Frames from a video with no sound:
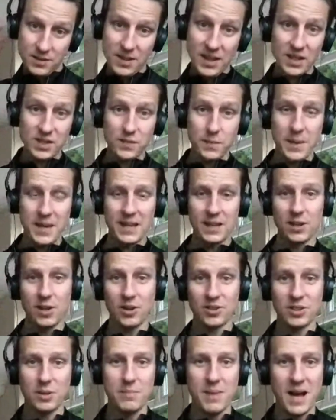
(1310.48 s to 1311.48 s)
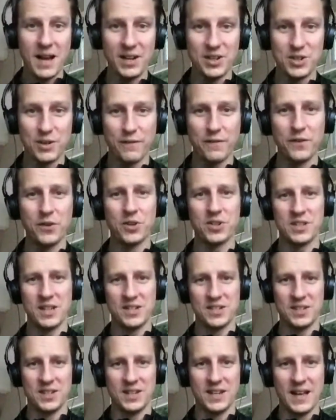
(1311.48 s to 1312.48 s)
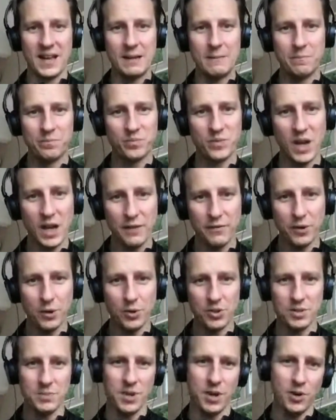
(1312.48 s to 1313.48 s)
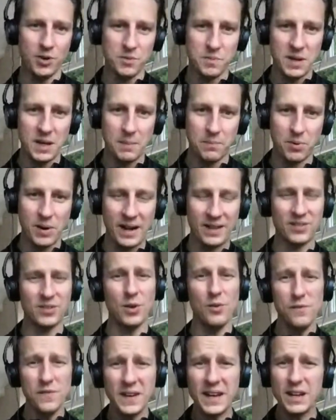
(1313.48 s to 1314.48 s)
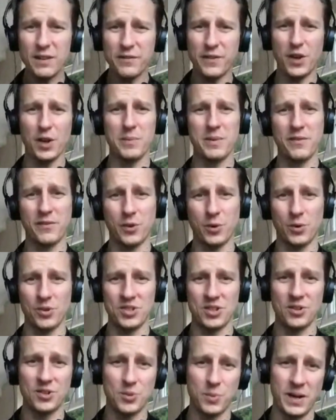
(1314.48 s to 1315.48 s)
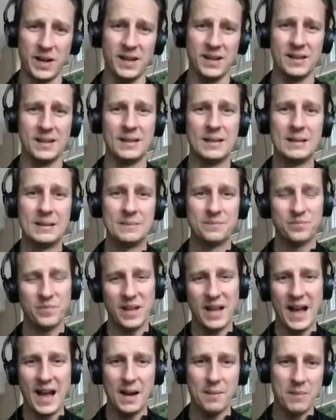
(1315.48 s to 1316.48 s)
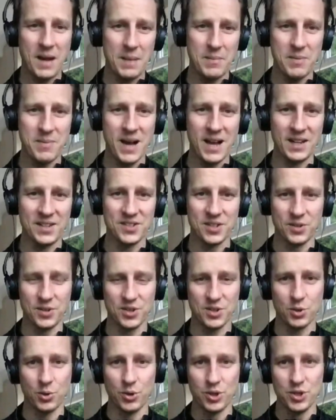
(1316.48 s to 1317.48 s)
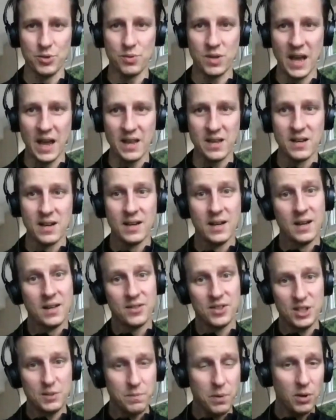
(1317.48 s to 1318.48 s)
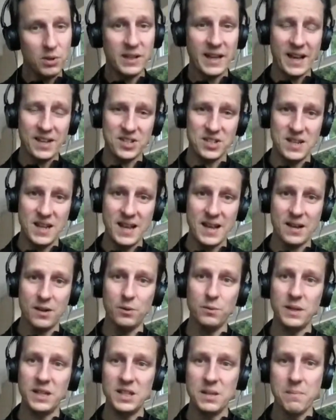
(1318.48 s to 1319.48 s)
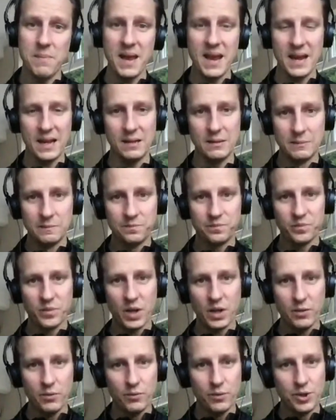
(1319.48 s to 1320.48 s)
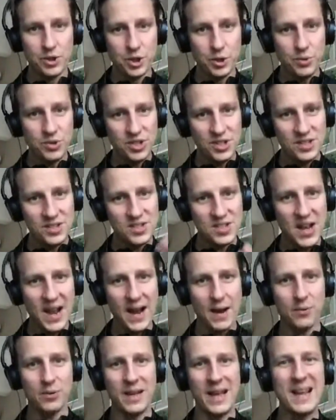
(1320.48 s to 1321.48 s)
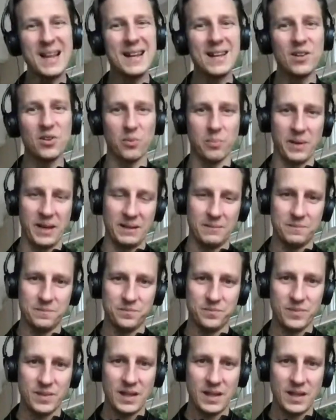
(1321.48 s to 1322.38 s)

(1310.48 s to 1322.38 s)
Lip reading: Thanks for making Locked On Marlins your first listener of the day. I, of course, am your host, Peter Pratt. Don't forget to follow me, of course, on Twitter at @MiamiMarlins_UK. This podcast now, in the main, reduces down a little bit.